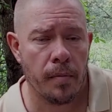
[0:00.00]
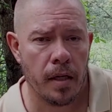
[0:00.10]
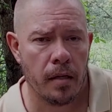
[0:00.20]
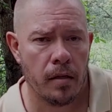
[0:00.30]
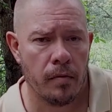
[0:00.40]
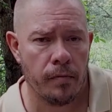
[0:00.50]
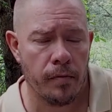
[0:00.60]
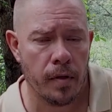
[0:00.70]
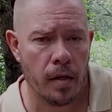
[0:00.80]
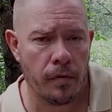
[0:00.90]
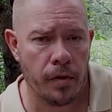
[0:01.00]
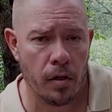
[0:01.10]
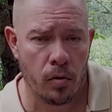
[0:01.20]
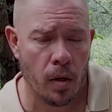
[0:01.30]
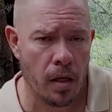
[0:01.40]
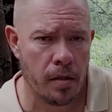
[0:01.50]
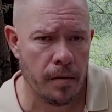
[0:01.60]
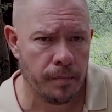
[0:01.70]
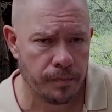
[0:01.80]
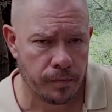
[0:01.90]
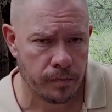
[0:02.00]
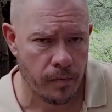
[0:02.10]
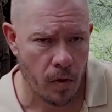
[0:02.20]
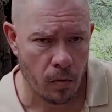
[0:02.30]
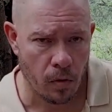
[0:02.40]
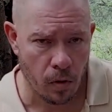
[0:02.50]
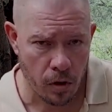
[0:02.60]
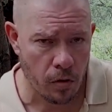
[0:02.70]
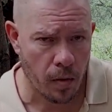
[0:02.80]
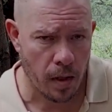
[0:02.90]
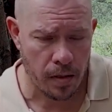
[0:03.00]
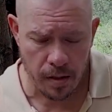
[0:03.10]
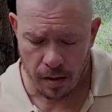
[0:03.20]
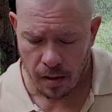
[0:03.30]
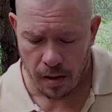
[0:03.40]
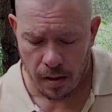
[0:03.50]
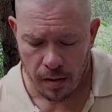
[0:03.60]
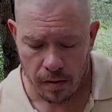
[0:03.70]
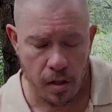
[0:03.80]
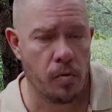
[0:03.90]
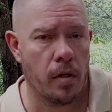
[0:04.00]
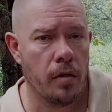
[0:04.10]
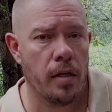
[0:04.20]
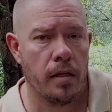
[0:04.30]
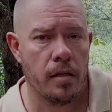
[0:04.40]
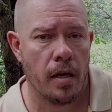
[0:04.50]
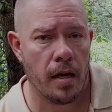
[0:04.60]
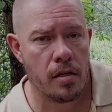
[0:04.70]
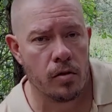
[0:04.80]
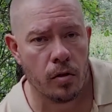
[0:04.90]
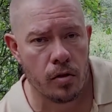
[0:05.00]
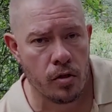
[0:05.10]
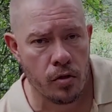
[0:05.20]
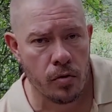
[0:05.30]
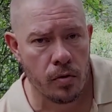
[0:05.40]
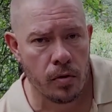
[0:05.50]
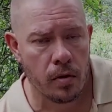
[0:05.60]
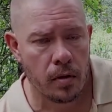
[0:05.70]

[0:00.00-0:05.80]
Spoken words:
better video quality or audio quality. This one only has got 2